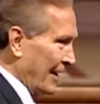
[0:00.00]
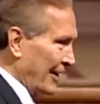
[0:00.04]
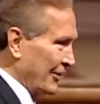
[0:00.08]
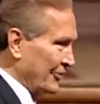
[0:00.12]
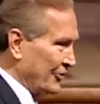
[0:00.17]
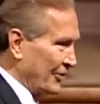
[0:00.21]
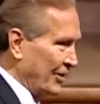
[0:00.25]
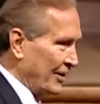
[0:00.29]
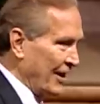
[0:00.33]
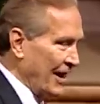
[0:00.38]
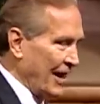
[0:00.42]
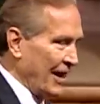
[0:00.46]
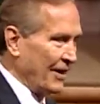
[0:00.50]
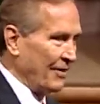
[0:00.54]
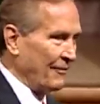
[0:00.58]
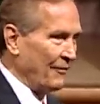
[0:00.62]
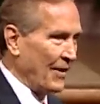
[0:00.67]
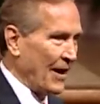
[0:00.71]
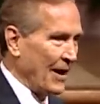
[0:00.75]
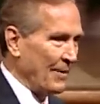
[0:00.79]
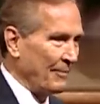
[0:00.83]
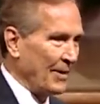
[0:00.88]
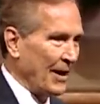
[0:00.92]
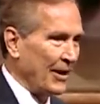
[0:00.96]
I said, now, if
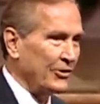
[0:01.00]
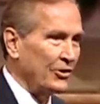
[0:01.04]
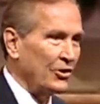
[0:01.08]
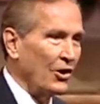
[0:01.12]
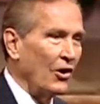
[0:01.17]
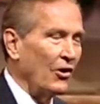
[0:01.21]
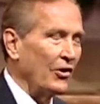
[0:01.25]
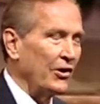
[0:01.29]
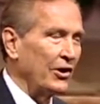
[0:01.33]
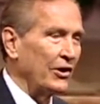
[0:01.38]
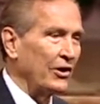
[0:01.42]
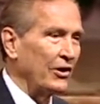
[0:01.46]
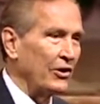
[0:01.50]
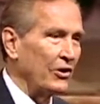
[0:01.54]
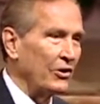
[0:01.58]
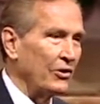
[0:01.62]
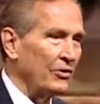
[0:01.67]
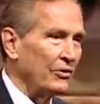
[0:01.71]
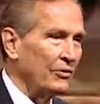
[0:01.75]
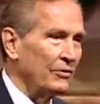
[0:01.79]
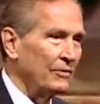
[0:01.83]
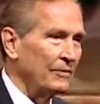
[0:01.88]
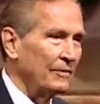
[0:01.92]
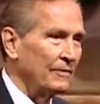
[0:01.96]
I'm not talking to
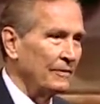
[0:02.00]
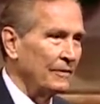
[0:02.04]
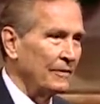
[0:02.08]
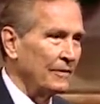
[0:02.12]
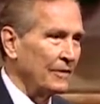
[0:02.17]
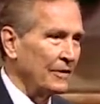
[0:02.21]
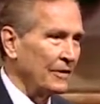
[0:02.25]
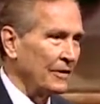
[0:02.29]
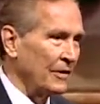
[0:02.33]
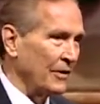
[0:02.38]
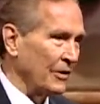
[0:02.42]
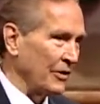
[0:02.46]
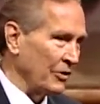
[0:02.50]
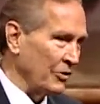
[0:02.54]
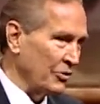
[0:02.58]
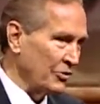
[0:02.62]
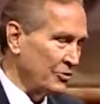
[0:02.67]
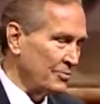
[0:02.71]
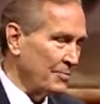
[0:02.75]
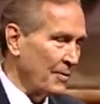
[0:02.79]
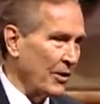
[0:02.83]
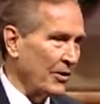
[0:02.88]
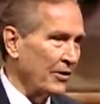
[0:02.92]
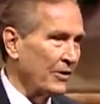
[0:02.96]
you, you're
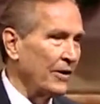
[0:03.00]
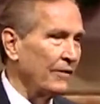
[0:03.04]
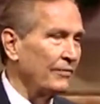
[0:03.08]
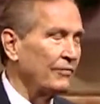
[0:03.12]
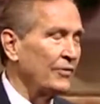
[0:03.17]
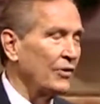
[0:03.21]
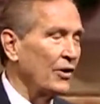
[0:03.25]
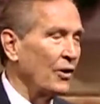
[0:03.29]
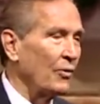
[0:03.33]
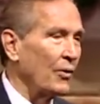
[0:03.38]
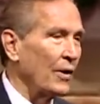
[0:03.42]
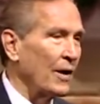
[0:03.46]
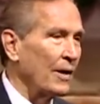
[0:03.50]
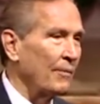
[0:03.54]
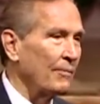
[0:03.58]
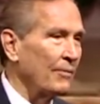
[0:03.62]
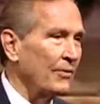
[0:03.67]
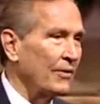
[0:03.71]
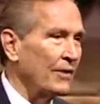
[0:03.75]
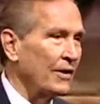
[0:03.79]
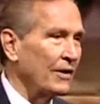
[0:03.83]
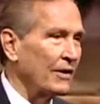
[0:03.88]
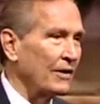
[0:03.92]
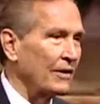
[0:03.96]
smart enough to know what I'm
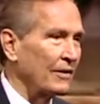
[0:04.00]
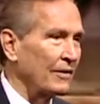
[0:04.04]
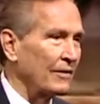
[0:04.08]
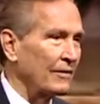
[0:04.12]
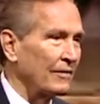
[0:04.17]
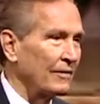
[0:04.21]
thinking.